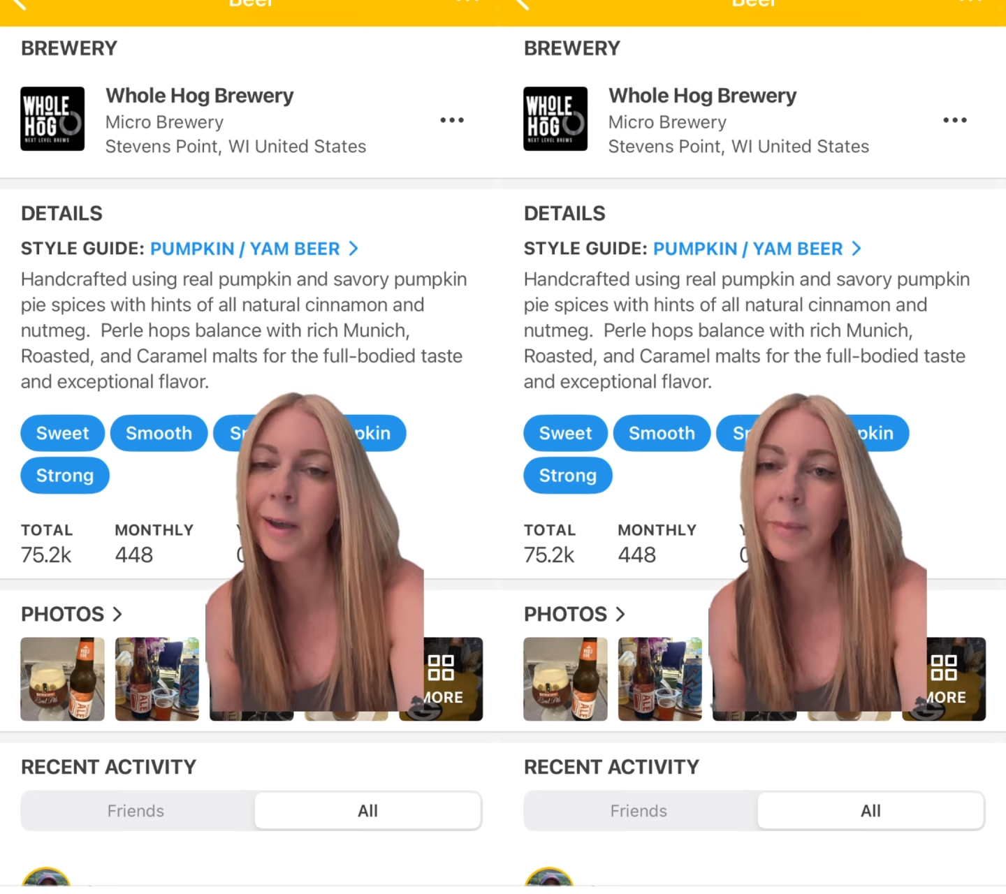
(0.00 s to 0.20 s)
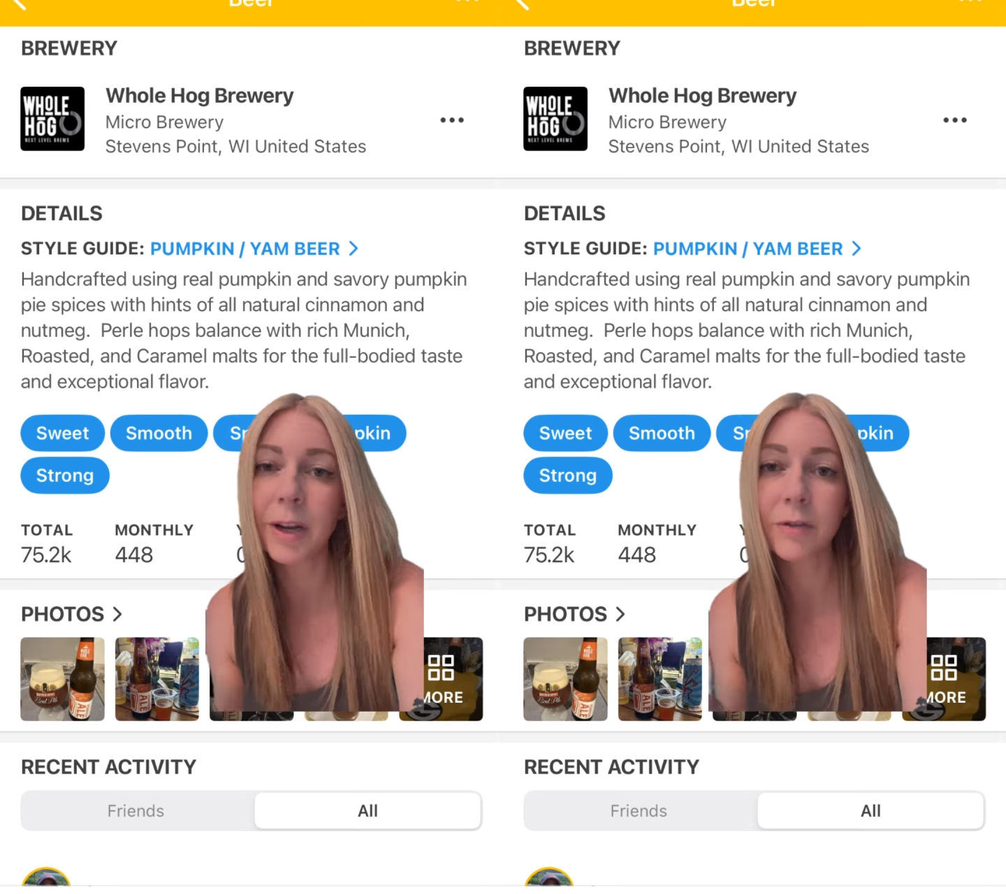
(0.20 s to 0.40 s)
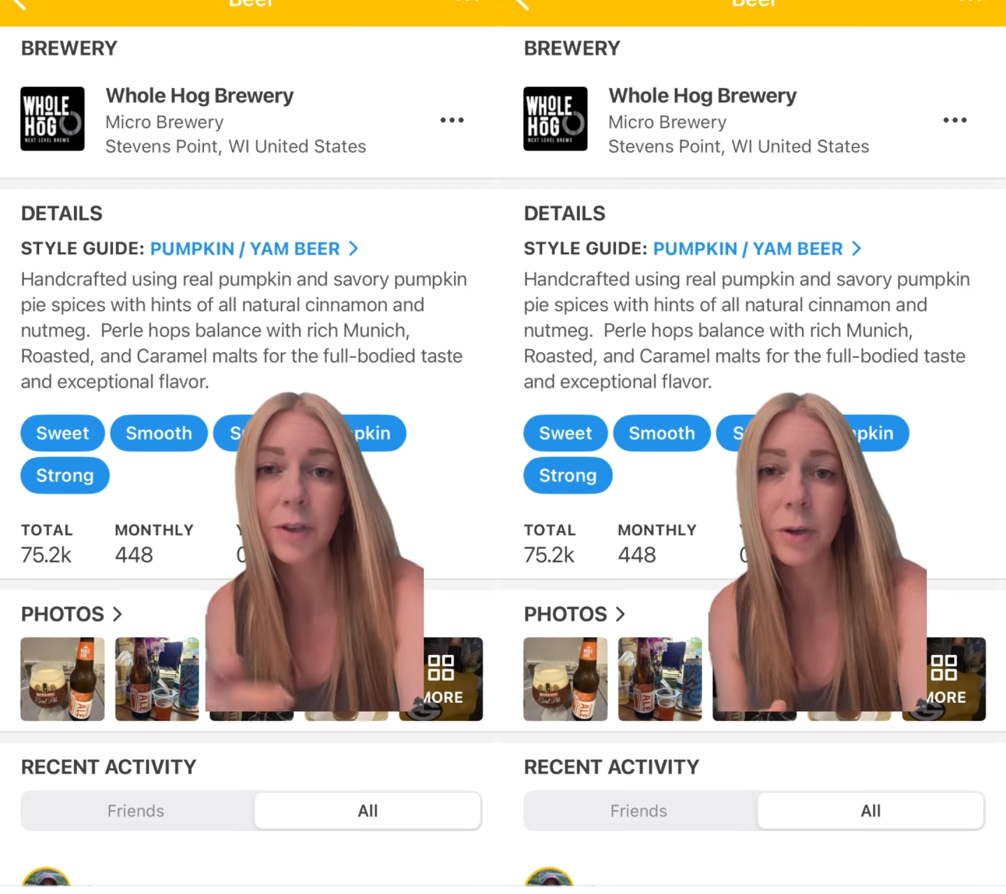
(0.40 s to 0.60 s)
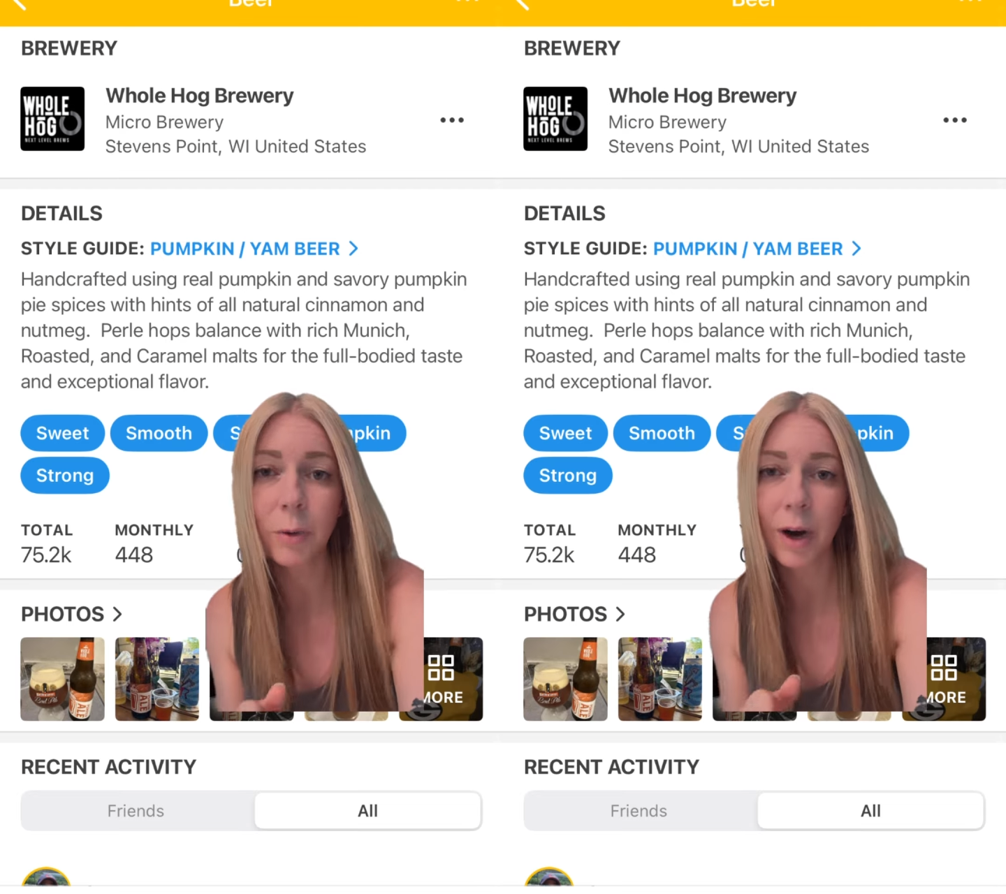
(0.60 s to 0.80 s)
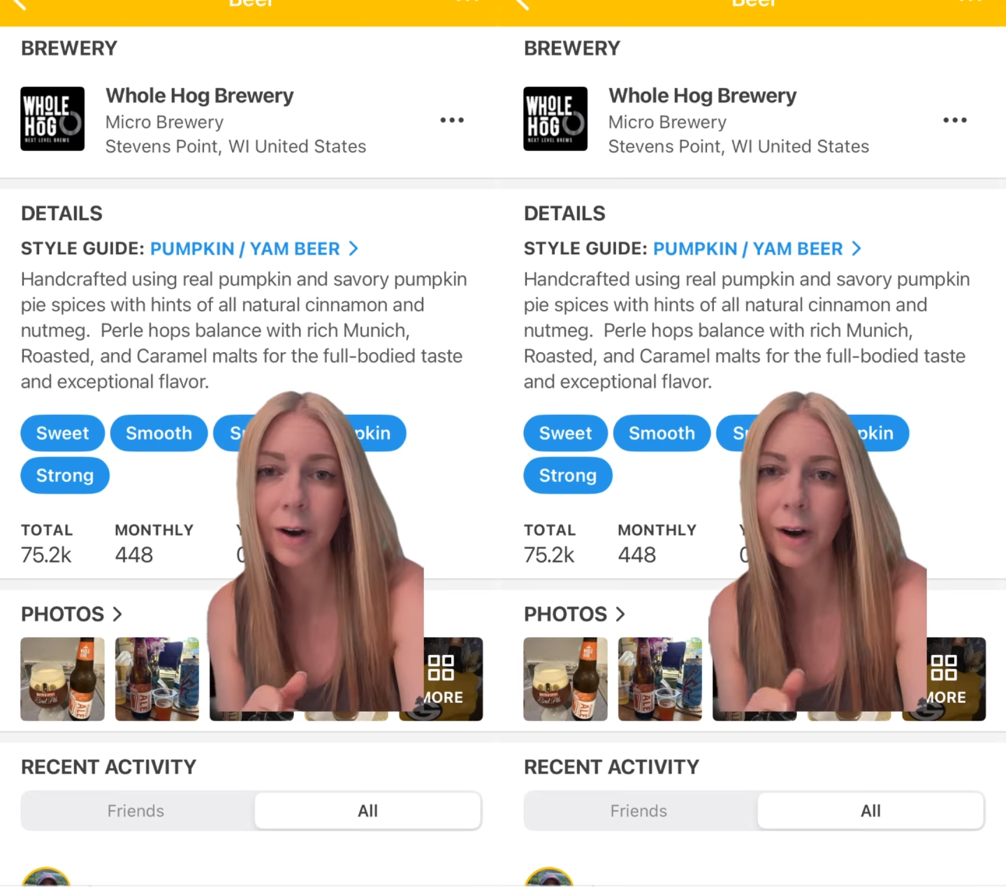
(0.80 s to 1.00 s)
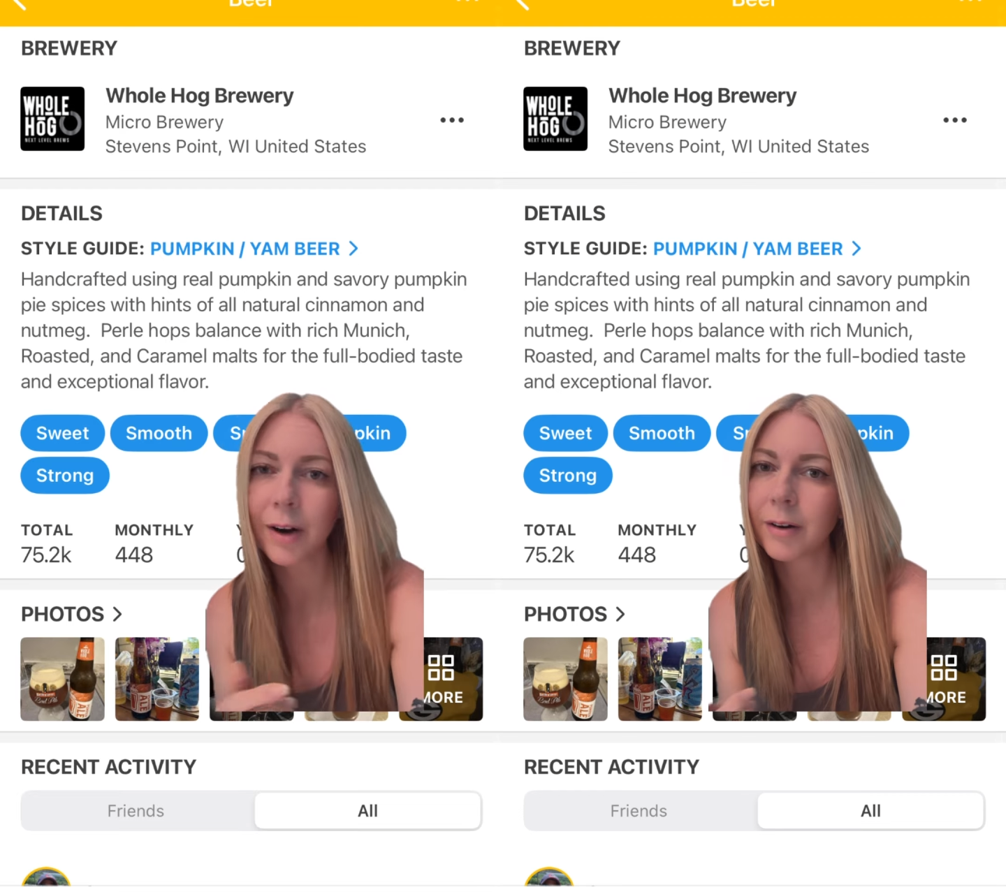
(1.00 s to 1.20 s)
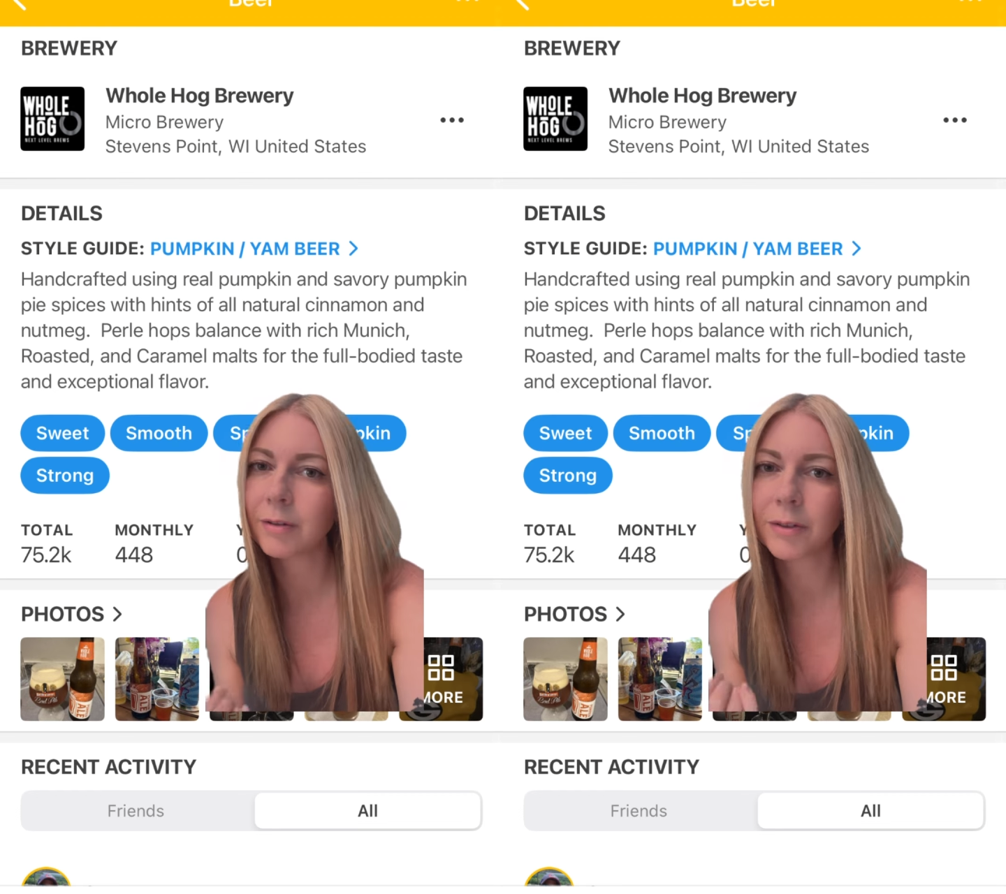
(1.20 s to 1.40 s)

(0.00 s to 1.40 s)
but if you are,